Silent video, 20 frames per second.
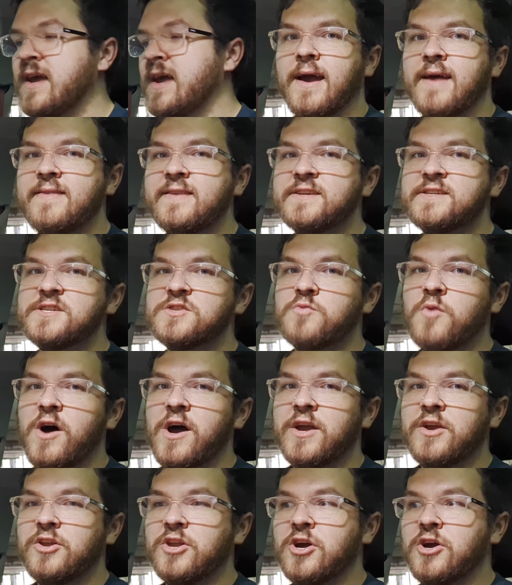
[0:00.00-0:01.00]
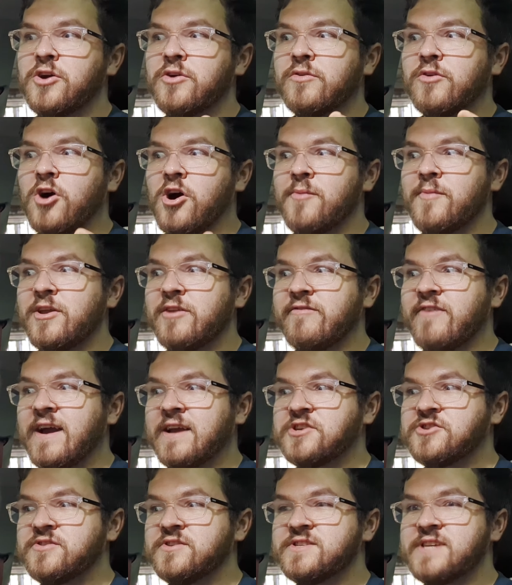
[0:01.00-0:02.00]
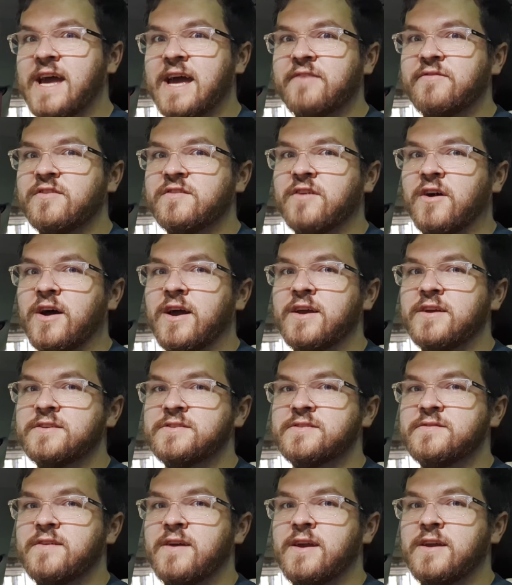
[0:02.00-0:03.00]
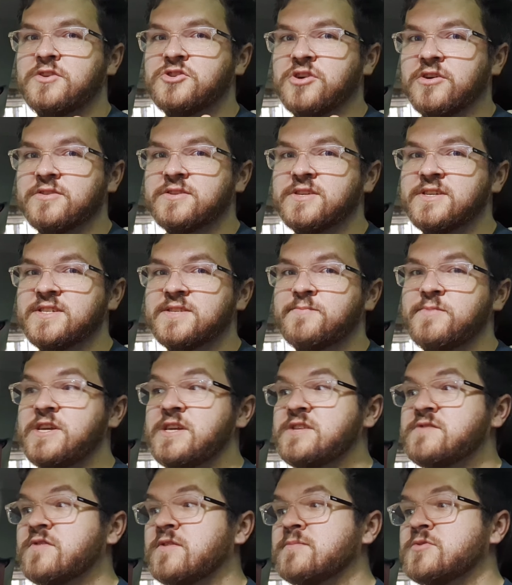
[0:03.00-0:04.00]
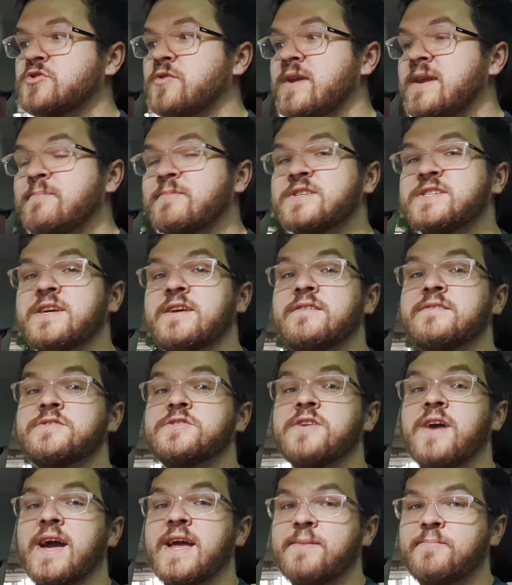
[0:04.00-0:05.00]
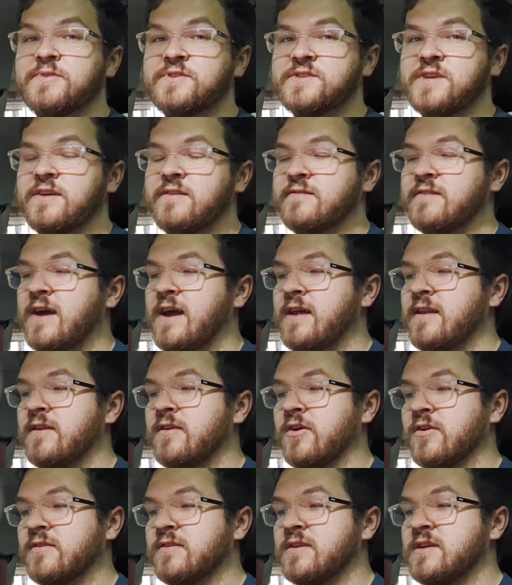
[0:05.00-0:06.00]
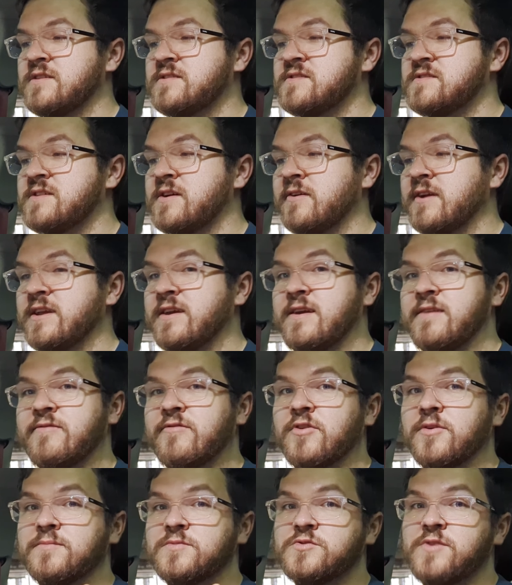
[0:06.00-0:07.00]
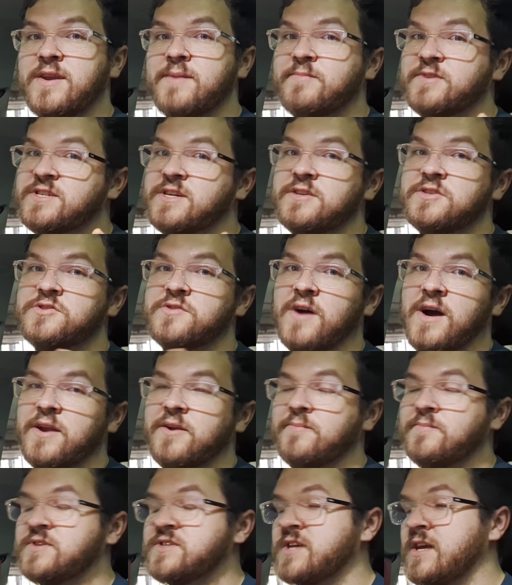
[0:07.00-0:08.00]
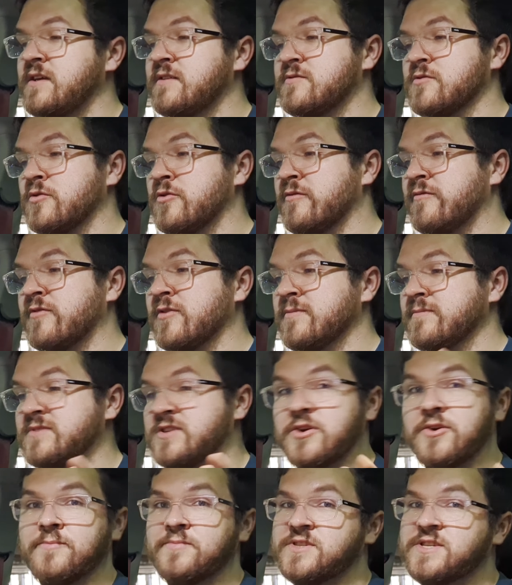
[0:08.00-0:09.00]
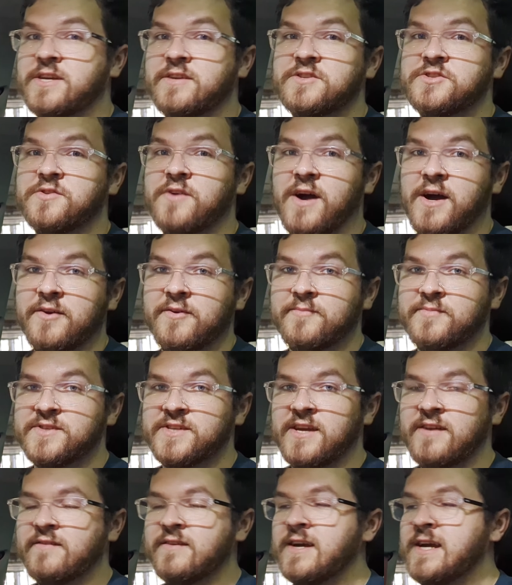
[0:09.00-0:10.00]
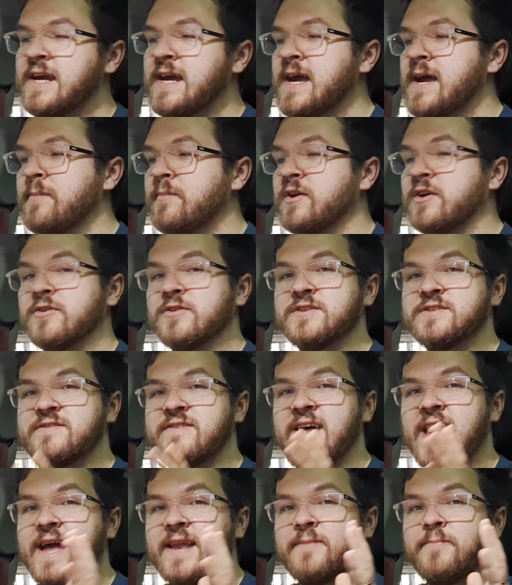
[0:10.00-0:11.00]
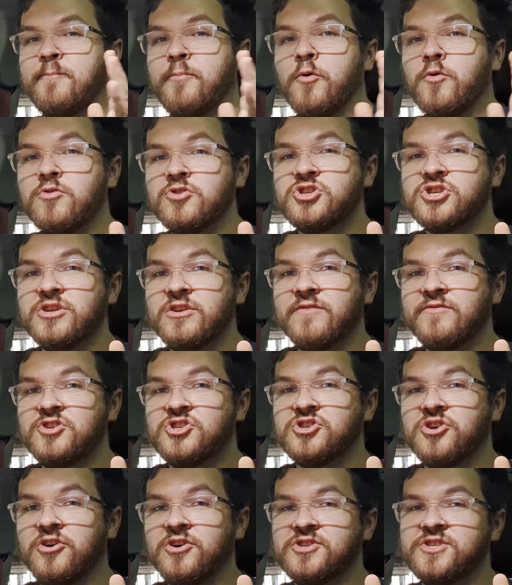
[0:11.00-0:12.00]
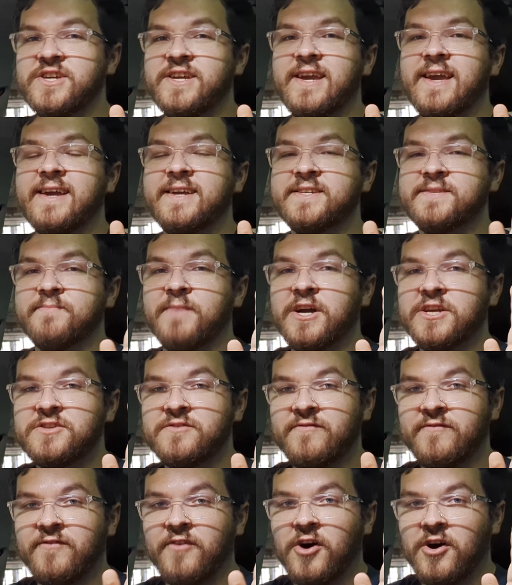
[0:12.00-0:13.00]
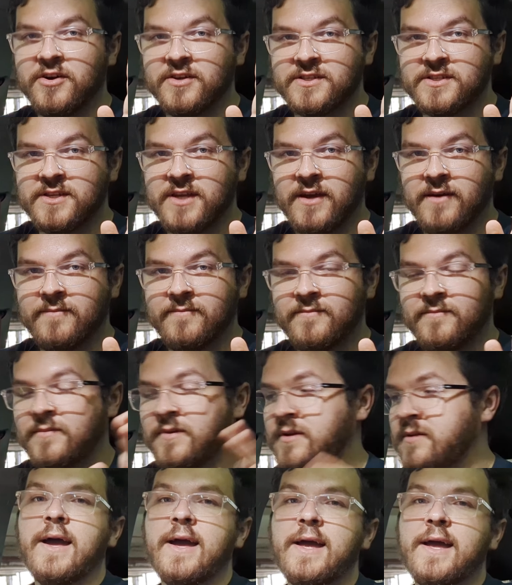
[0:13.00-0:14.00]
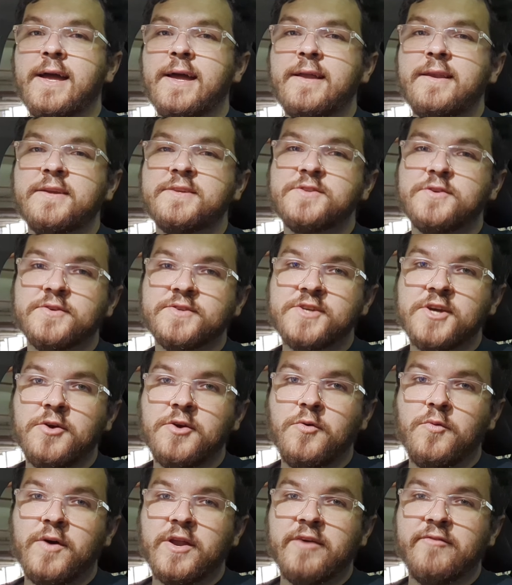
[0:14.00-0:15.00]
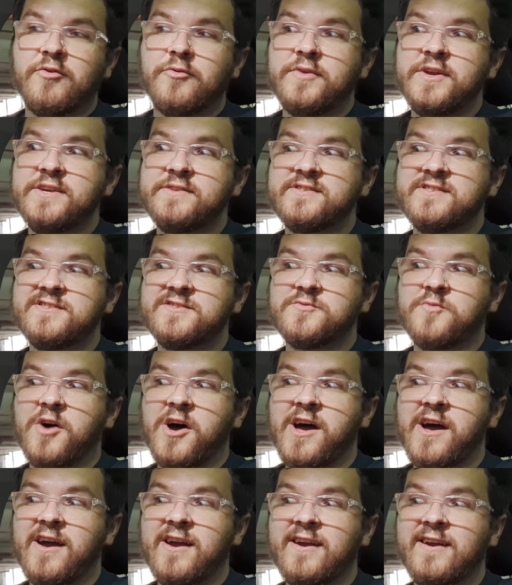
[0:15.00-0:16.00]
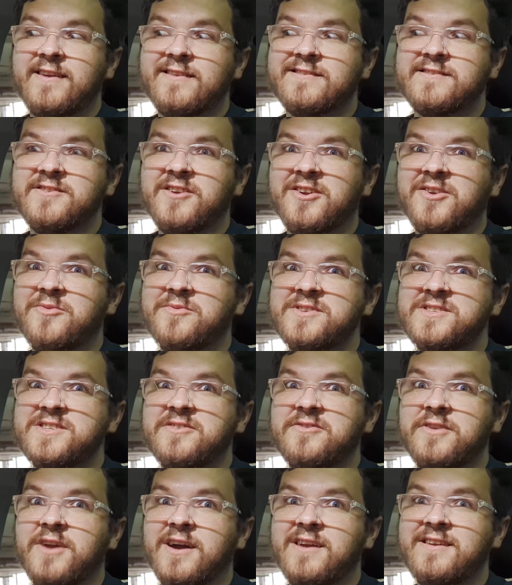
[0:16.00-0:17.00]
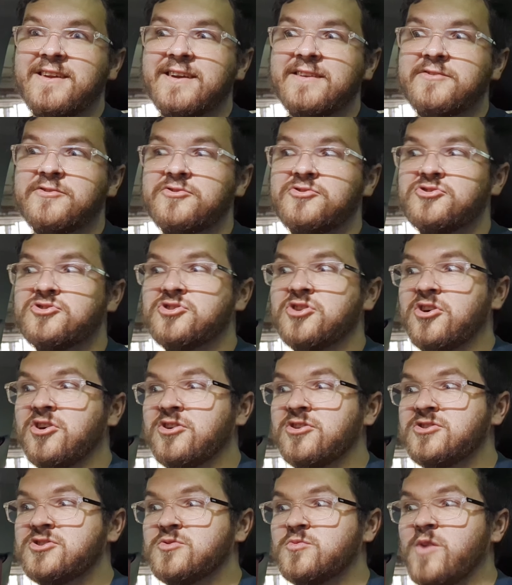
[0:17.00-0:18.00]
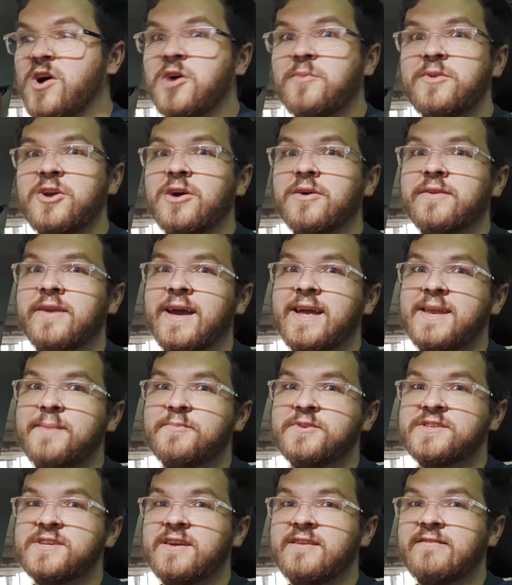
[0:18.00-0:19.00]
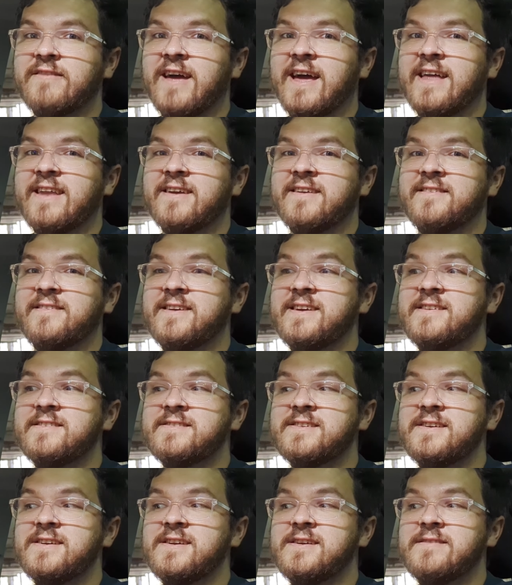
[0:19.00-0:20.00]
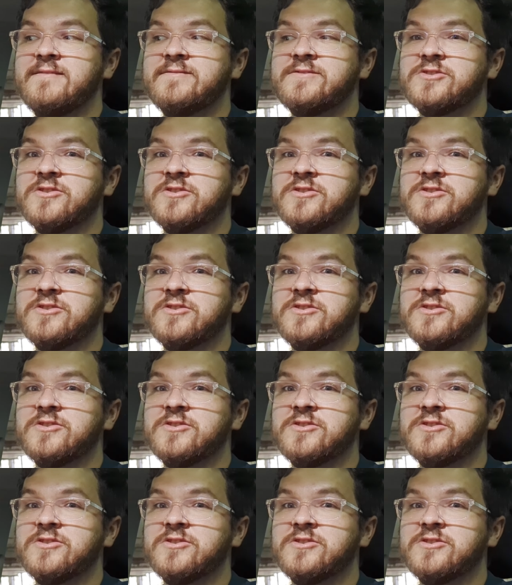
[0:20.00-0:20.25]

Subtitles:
And this is why, car manufacturers advertise their charging speeds from 20% to 80% and not necessarily from 20% to 100% or from 0% to 100%, because that portion of a charging is much faster. And it's also one of the reasons why it's not always a good idea to charge well beyond 80% at a DC